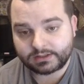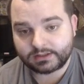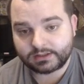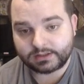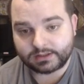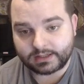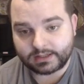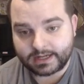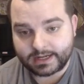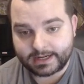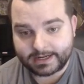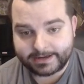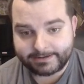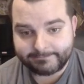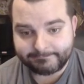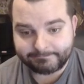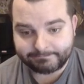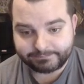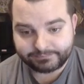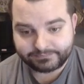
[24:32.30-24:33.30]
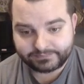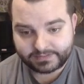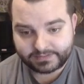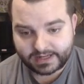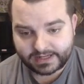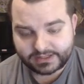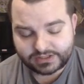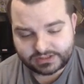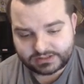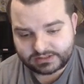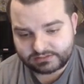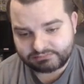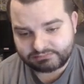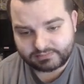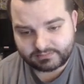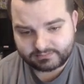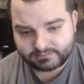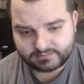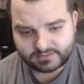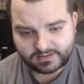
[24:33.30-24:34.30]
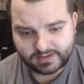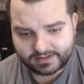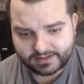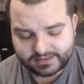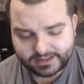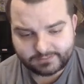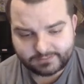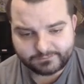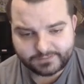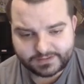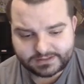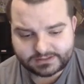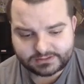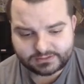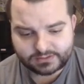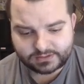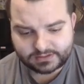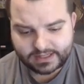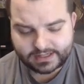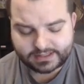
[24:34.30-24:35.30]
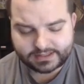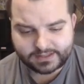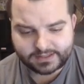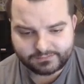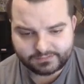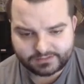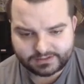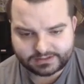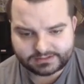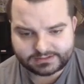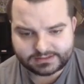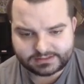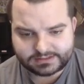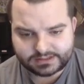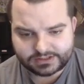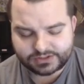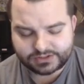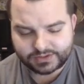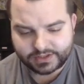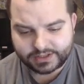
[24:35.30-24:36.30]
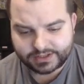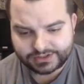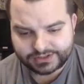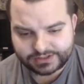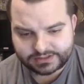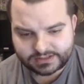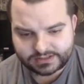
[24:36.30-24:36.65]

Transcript: And just, I think it fits into a lot of different existing strategies.